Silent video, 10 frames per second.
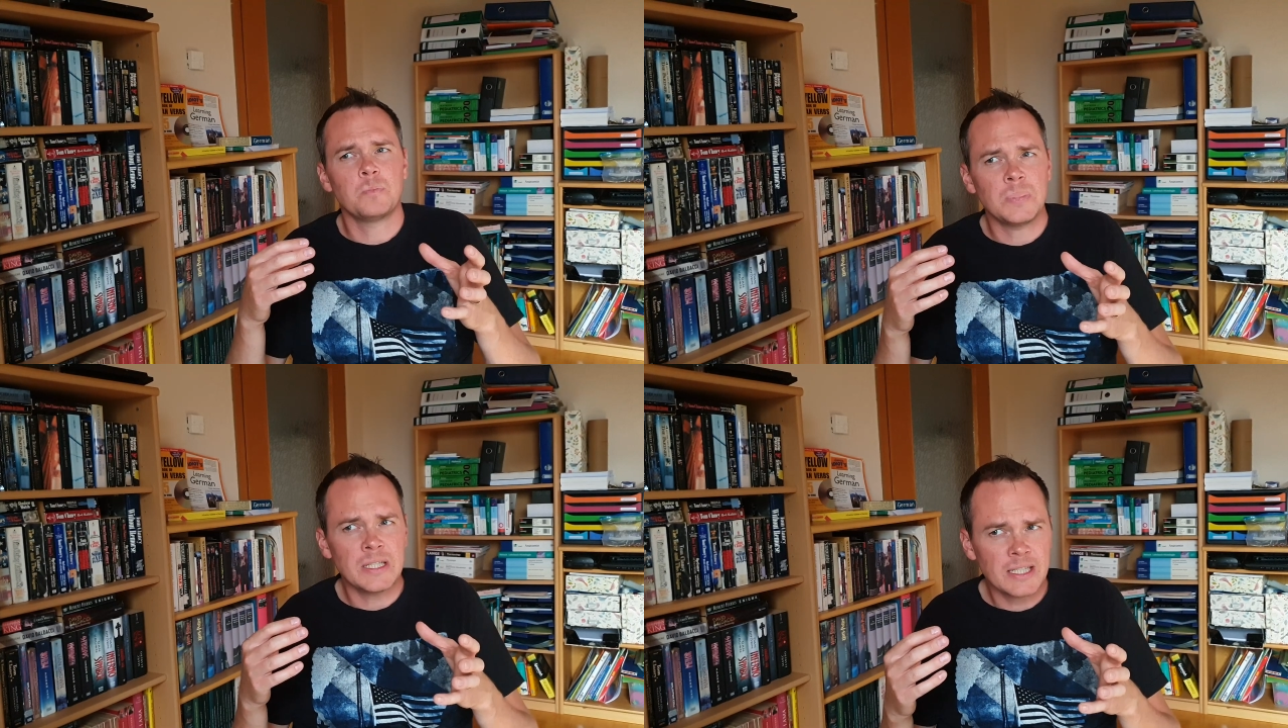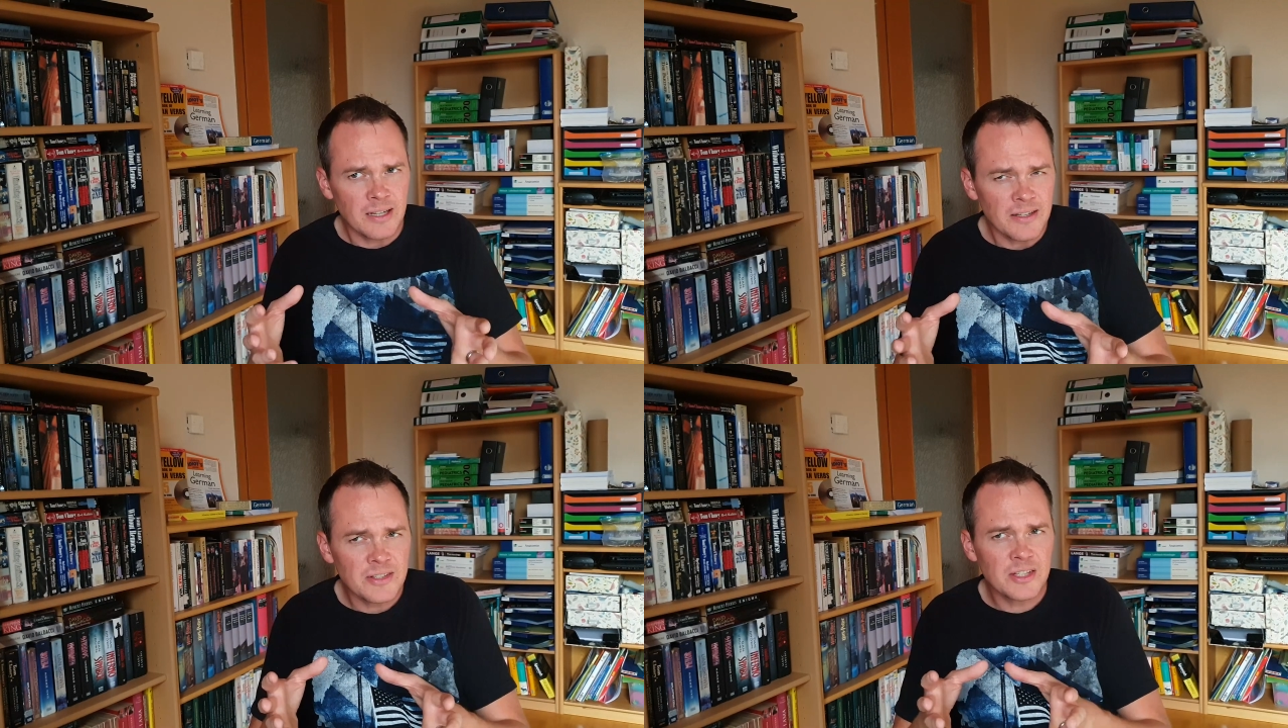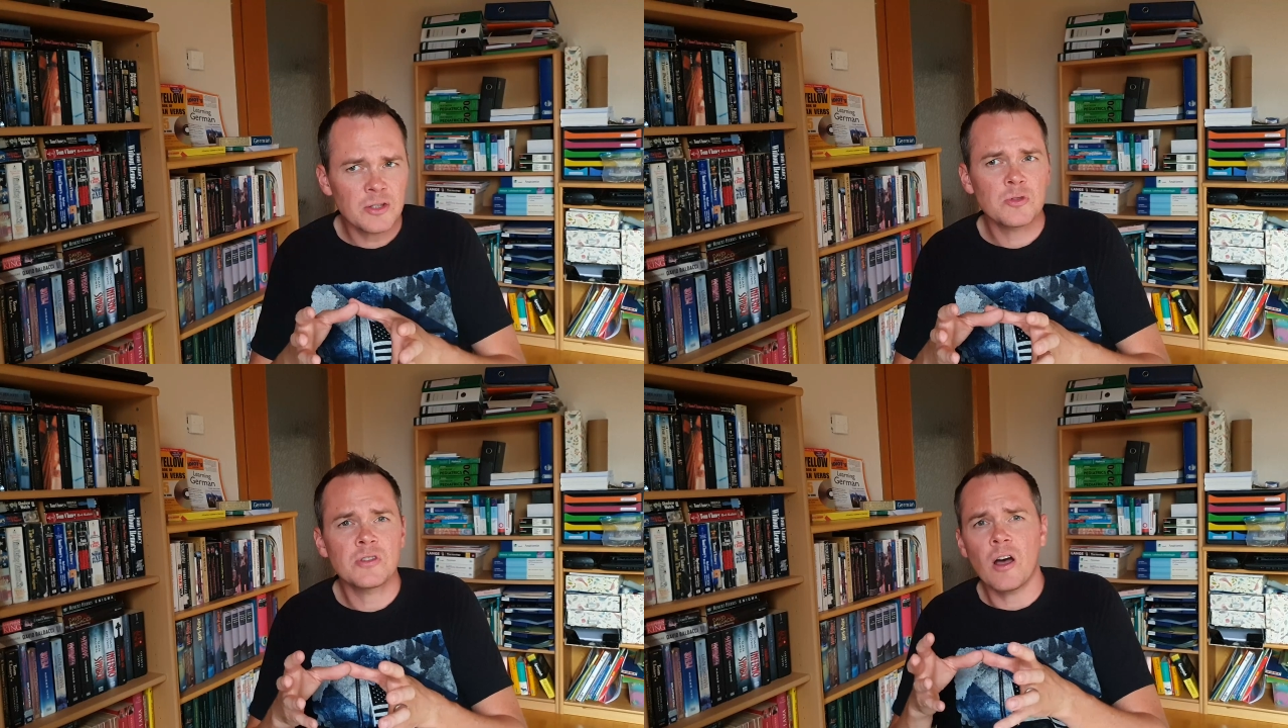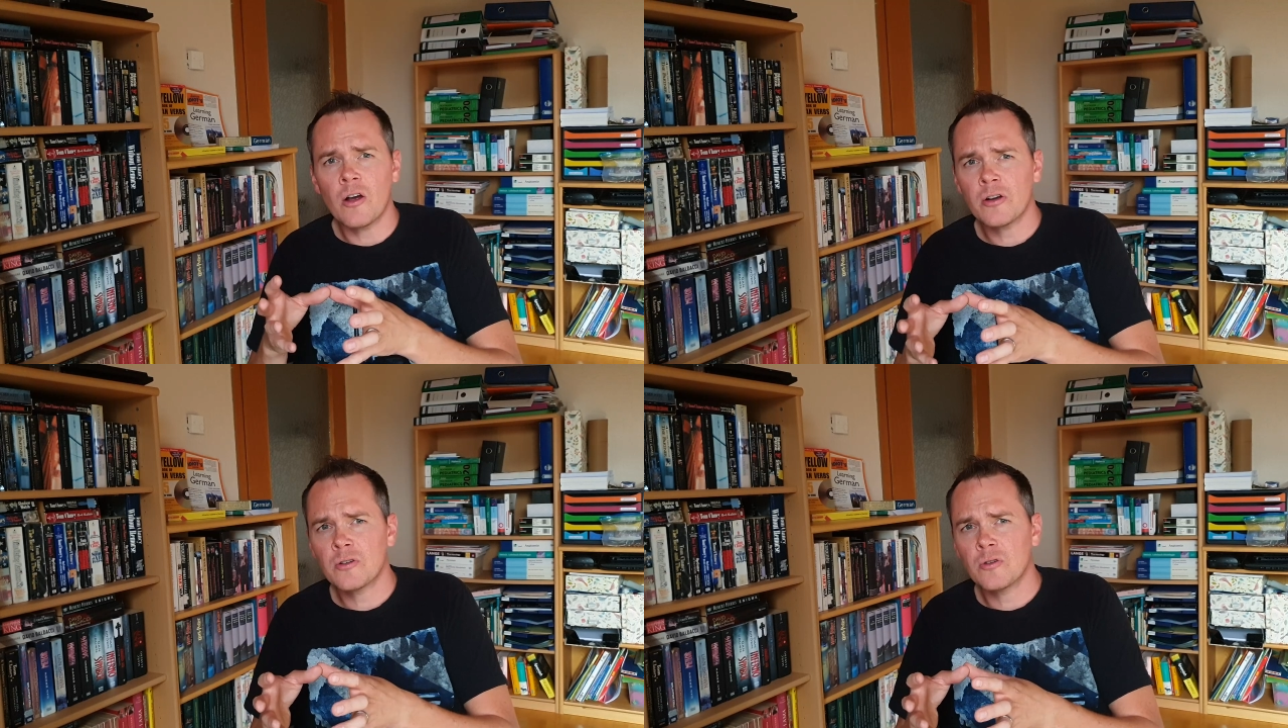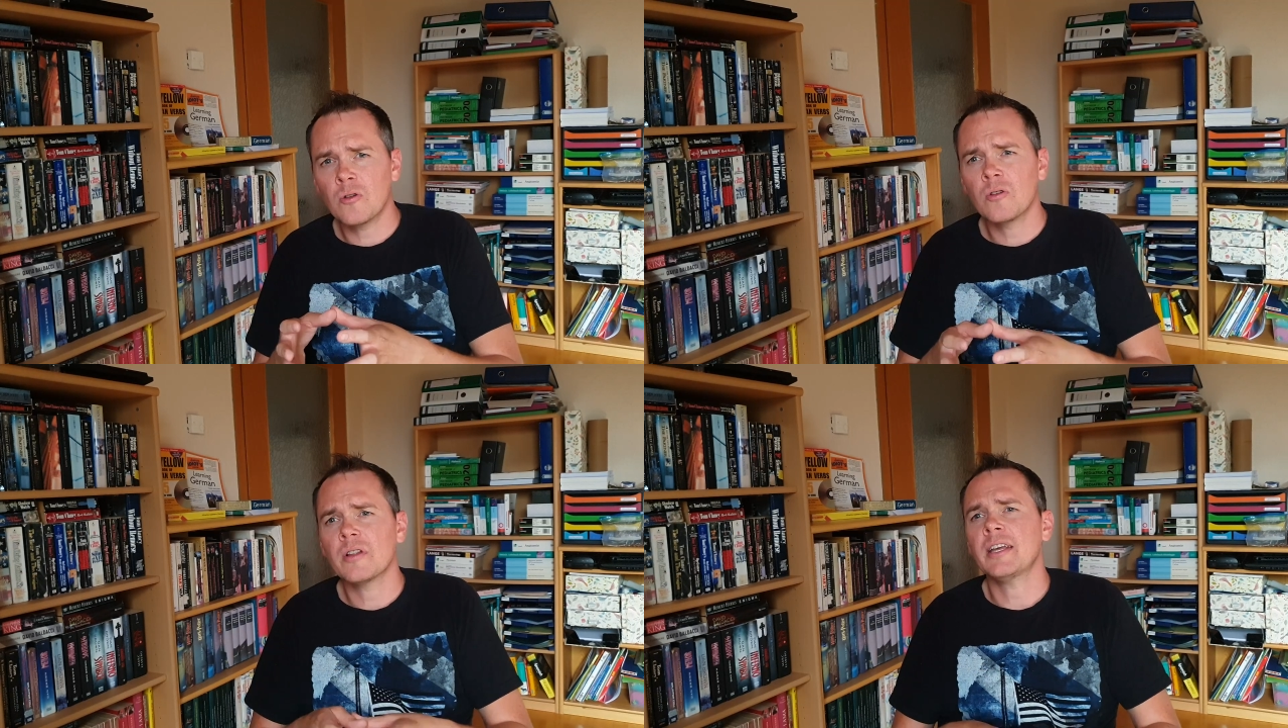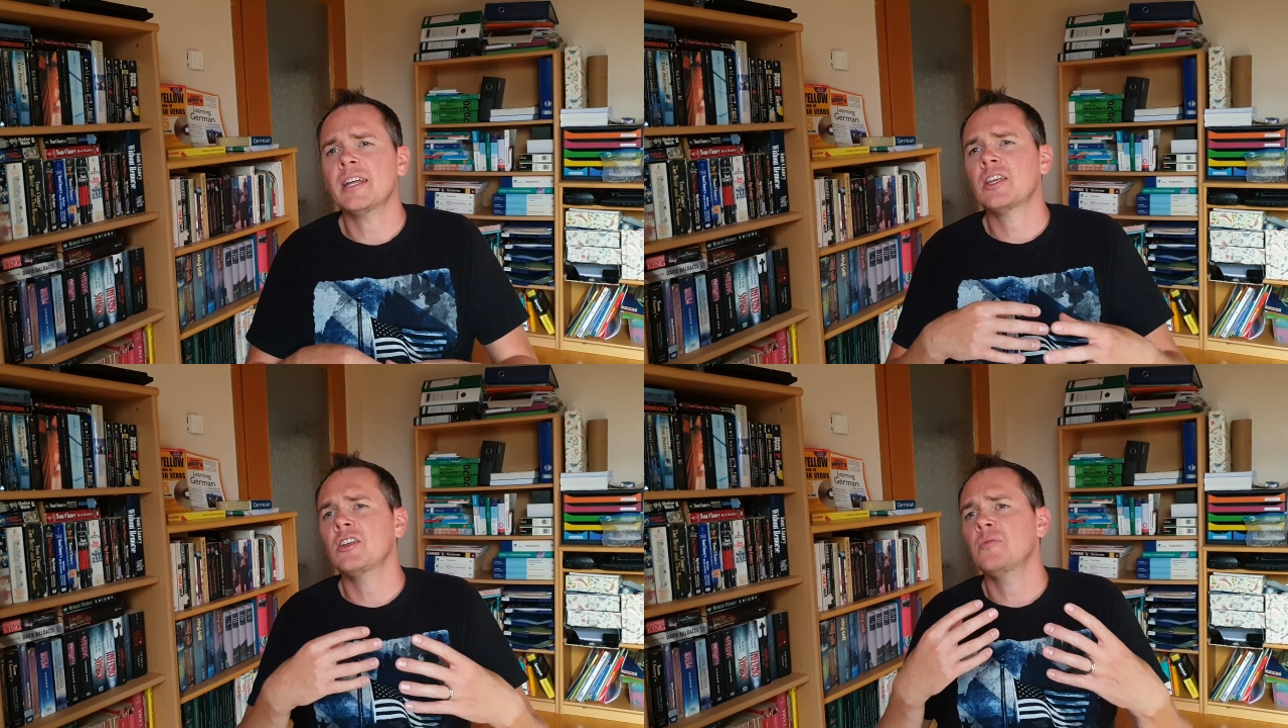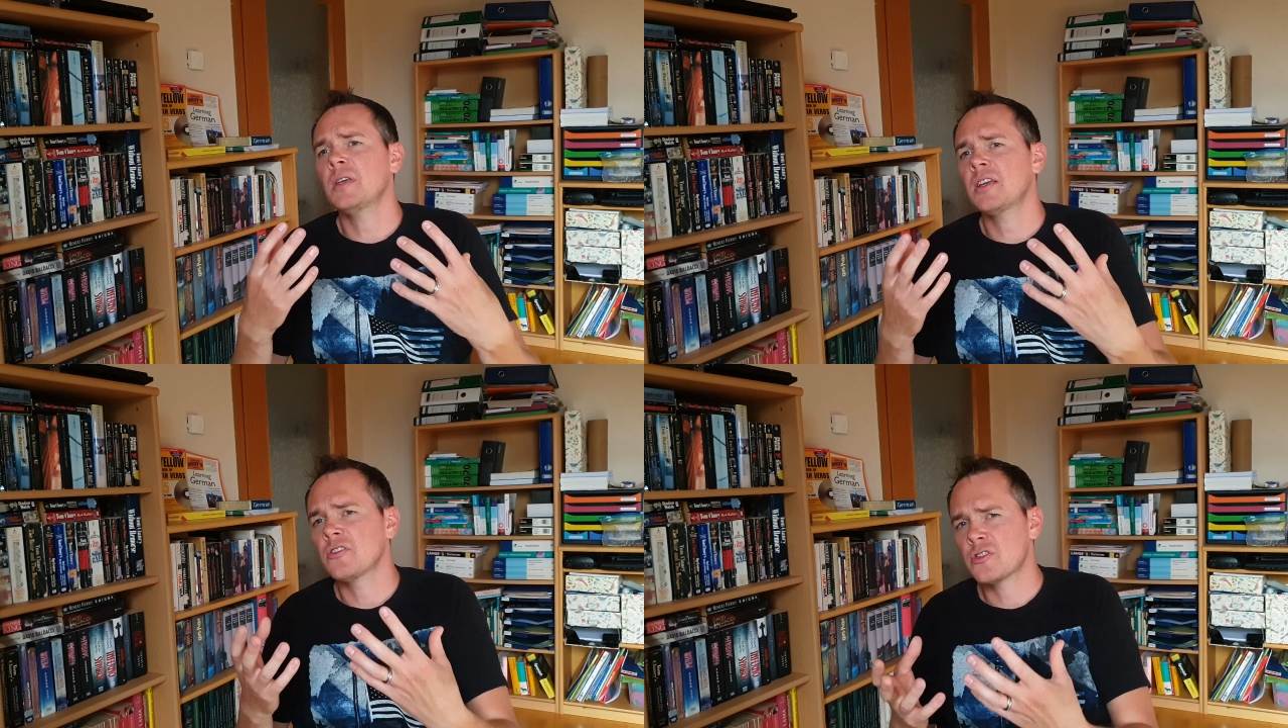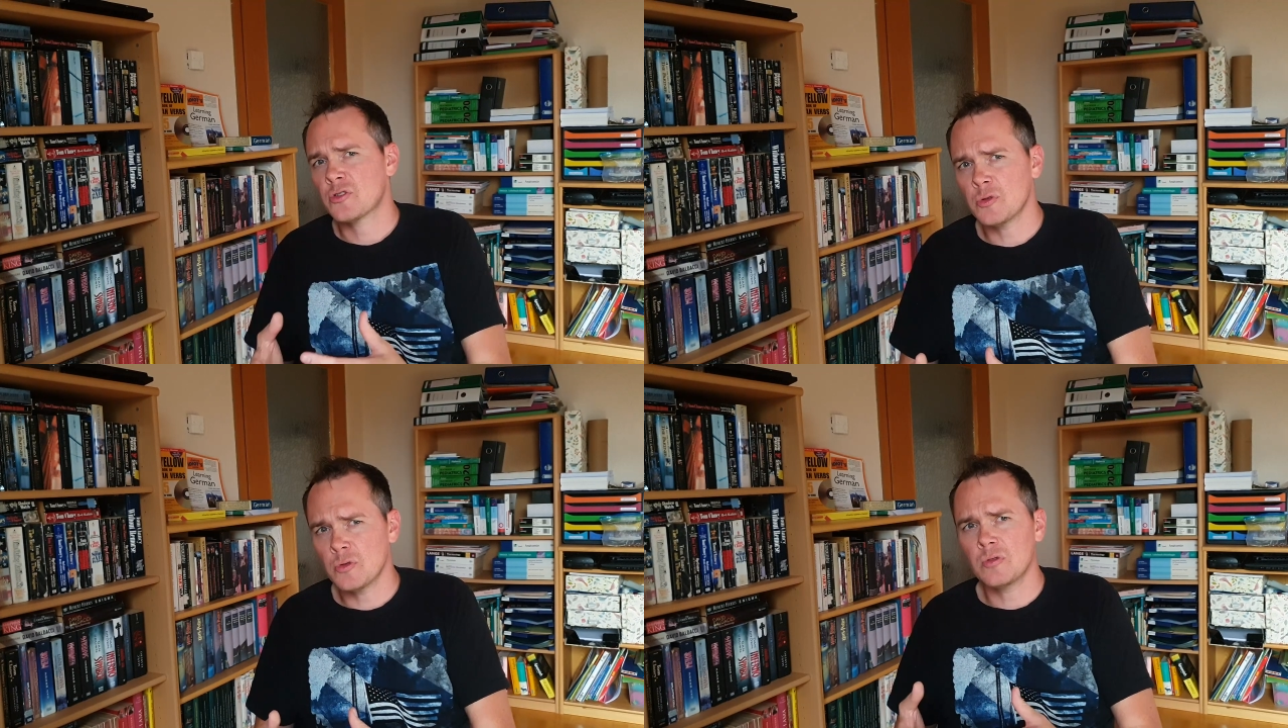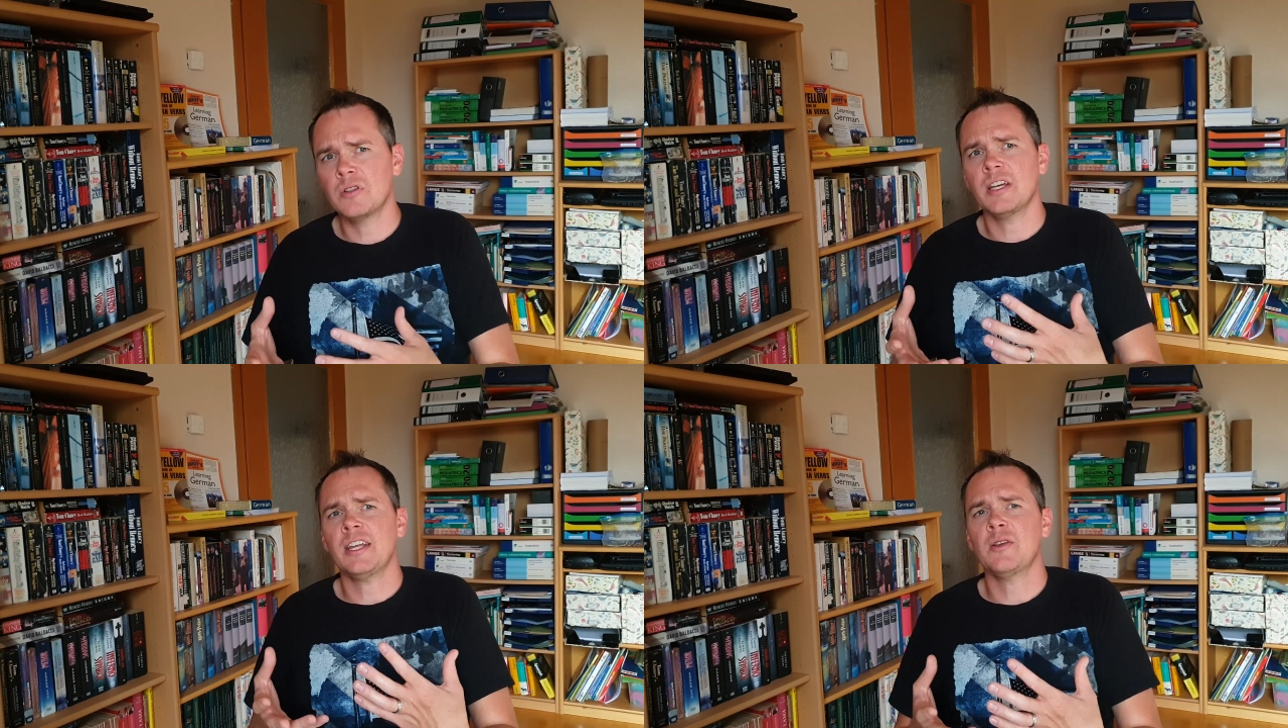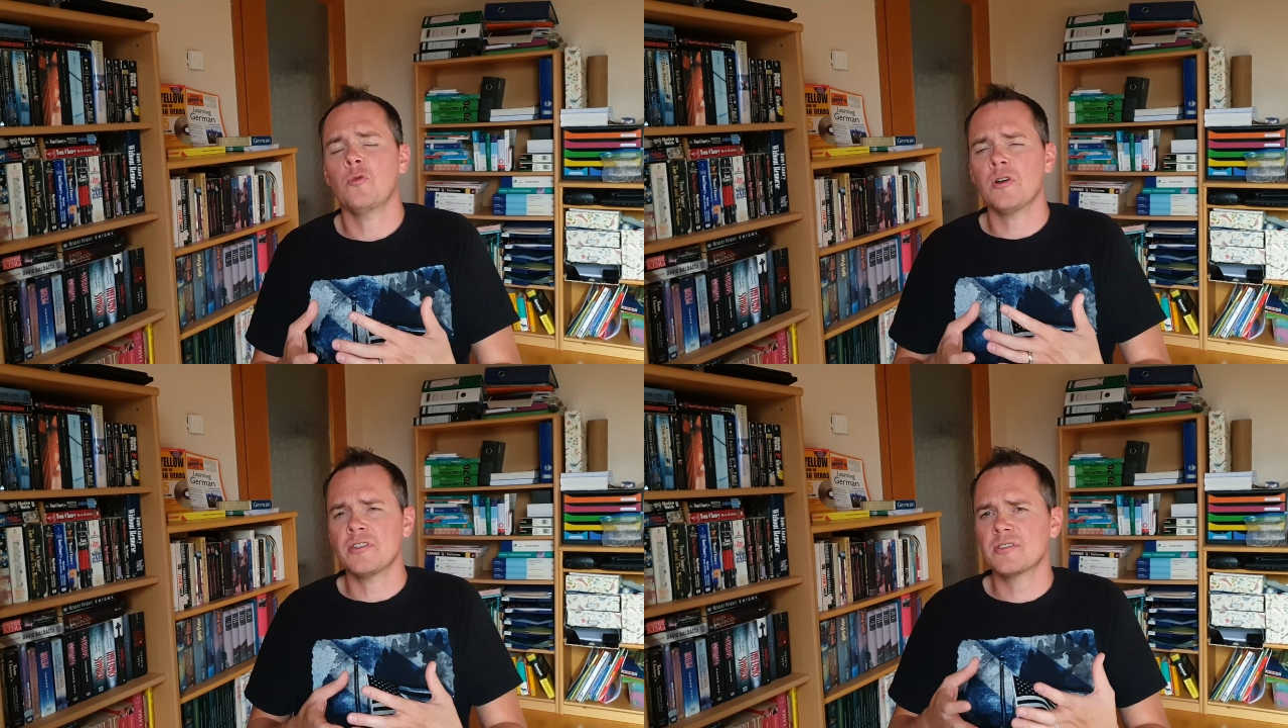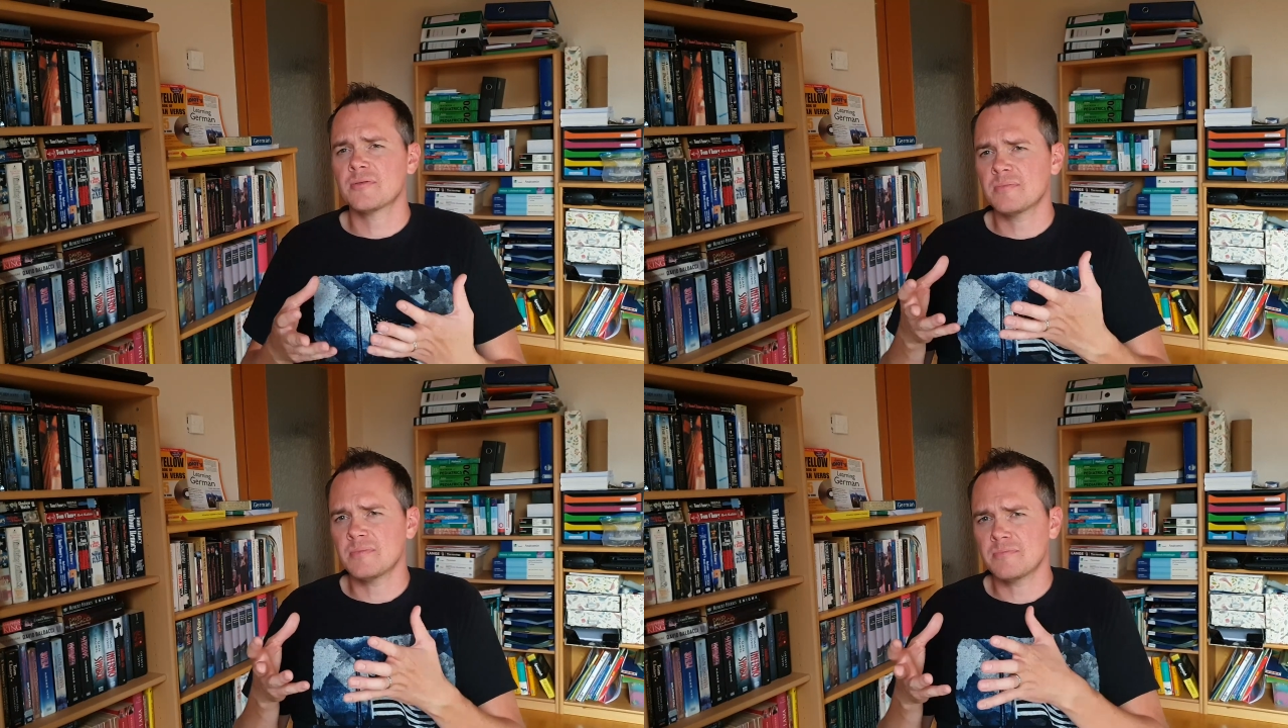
because he used the article, it could be construed that he was